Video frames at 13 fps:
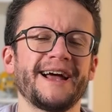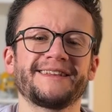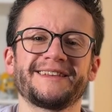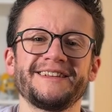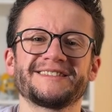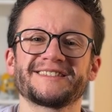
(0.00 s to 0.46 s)

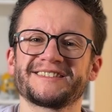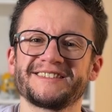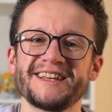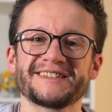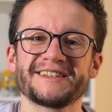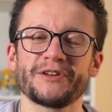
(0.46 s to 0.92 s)
at least
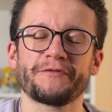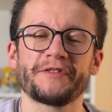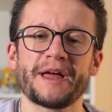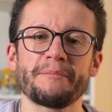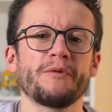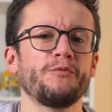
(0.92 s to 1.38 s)
60 of
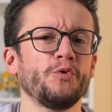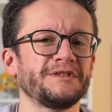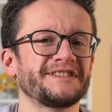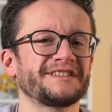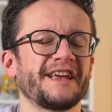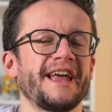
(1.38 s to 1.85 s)
them
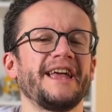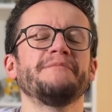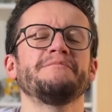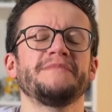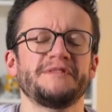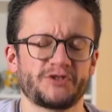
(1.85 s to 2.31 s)
would
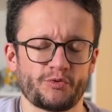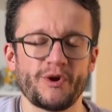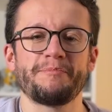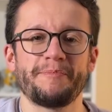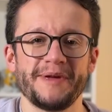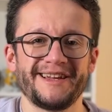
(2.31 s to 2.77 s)
say
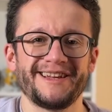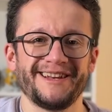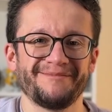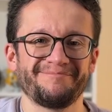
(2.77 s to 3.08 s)
sweep picking.